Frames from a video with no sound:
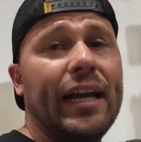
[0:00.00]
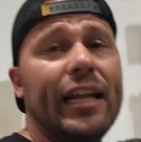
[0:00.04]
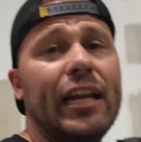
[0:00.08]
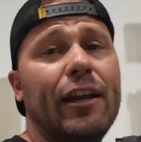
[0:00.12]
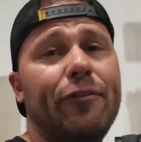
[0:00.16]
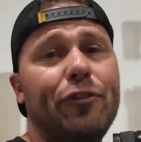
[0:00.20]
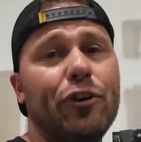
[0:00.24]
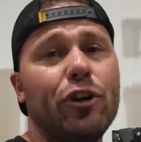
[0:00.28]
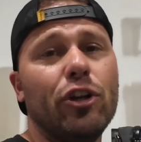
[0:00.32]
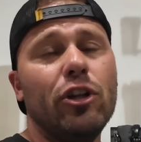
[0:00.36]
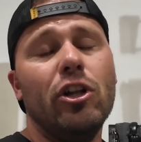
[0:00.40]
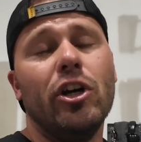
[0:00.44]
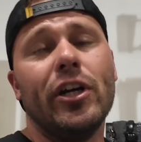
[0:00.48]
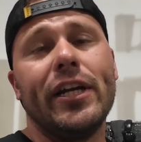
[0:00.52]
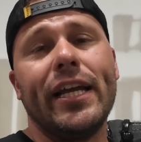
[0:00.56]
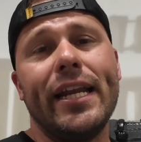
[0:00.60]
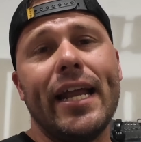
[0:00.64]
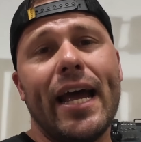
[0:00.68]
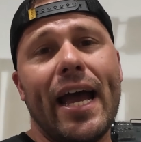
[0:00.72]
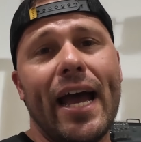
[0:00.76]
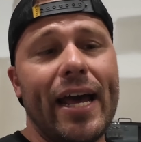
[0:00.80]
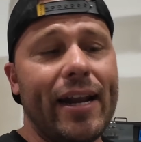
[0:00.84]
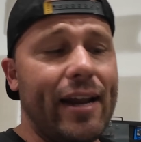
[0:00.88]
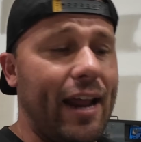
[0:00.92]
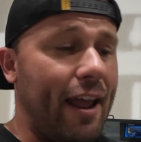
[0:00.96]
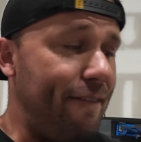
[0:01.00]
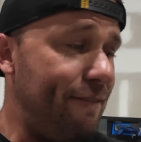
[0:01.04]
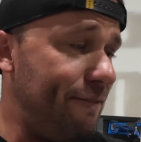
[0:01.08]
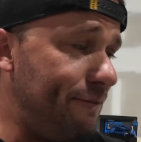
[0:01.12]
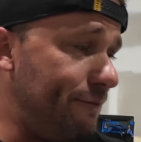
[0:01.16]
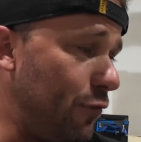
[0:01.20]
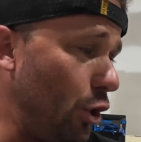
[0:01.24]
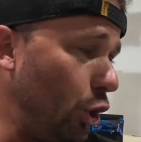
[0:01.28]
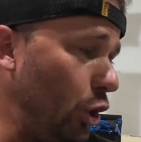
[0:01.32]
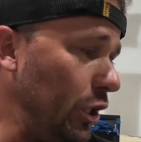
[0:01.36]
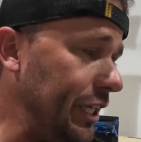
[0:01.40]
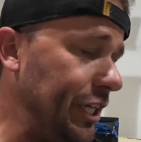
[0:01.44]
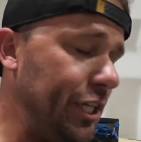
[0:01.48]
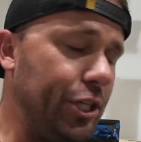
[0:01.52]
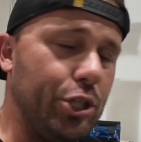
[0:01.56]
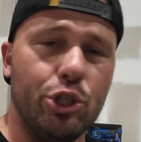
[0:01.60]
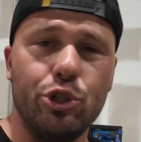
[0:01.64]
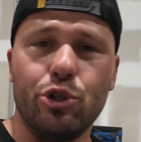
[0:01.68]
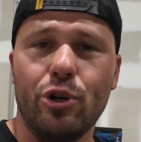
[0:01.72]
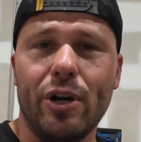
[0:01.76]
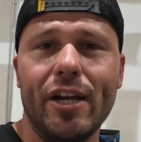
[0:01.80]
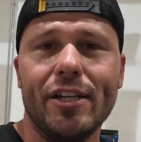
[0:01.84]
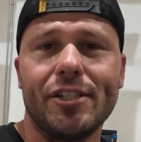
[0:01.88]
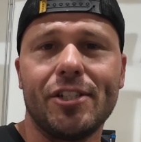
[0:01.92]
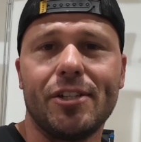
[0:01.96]
And if you're looking at a fully
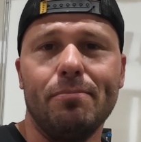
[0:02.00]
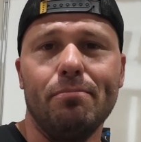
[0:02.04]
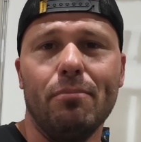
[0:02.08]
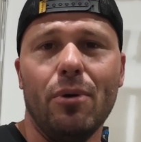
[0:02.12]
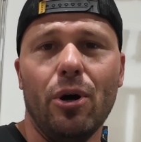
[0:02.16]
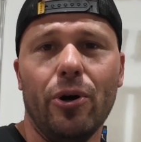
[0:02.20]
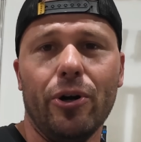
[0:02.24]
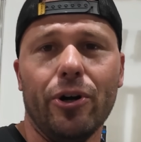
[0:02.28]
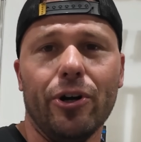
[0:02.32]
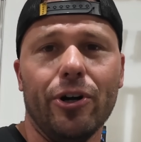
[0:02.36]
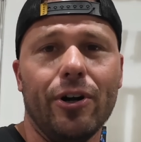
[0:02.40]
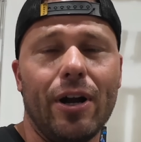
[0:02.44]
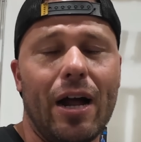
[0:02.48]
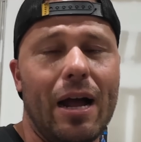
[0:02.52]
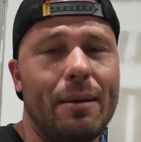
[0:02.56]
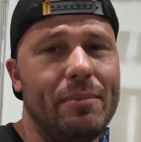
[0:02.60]
dressed motor,